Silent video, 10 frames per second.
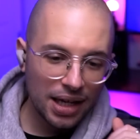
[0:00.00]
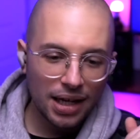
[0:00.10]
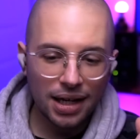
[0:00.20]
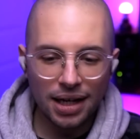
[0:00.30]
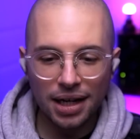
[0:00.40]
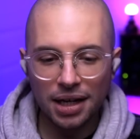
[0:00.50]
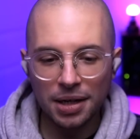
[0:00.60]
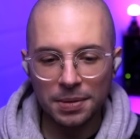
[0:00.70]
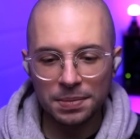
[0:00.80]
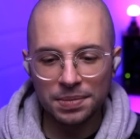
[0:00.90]

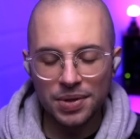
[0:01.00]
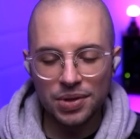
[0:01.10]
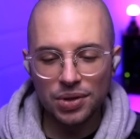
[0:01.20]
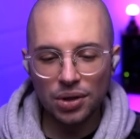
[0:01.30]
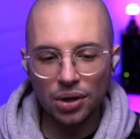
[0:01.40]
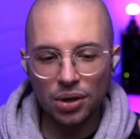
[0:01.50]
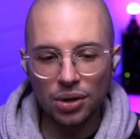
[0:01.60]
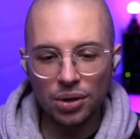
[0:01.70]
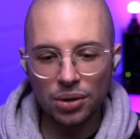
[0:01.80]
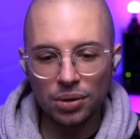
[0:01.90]

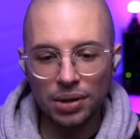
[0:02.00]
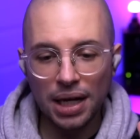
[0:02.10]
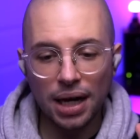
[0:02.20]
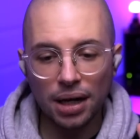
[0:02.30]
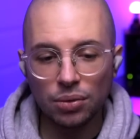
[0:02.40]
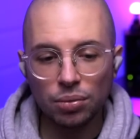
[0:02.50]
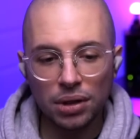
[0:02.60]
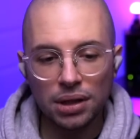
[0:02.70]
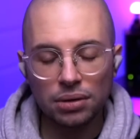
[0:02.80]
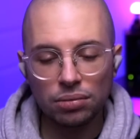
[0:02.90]
So yeah, I
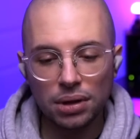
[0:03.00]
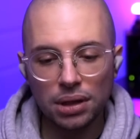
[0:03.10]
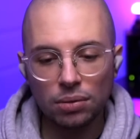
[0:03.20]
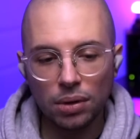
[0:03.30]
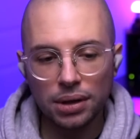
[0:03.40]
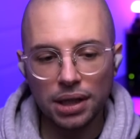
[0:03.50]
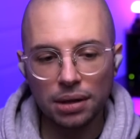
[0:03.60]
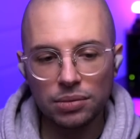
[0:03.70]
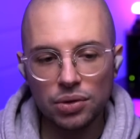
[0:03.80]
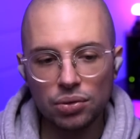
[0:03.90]
really, really want
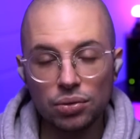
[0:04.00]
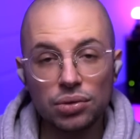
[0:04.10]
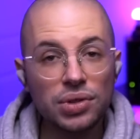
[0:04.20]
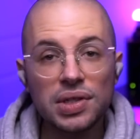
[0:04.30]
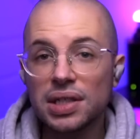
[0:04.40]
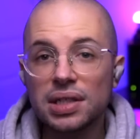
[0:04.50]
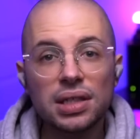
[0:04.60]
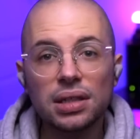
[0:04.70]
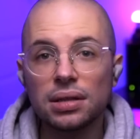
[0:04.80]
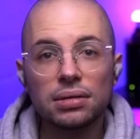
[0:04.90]
him to
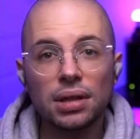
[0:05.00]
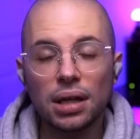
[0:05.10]
succeed.